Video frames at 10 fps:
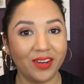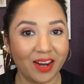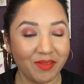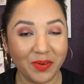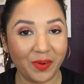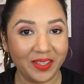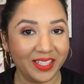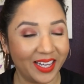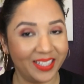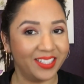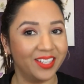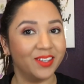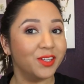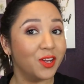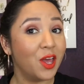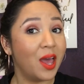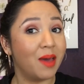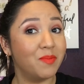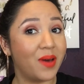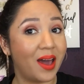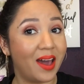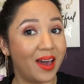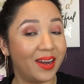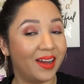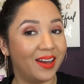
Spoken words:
everyone's skin tone, but